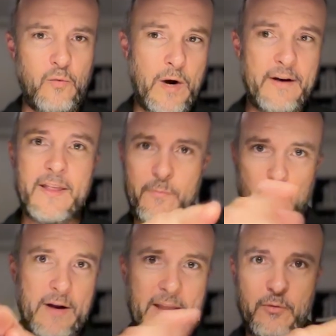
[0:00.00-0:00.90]
where
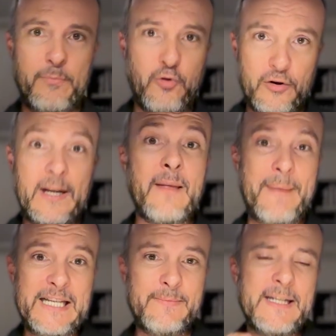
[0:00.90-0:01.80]
they were bordering the
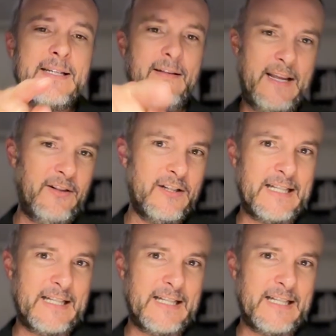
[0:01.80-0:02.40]
basement, they looked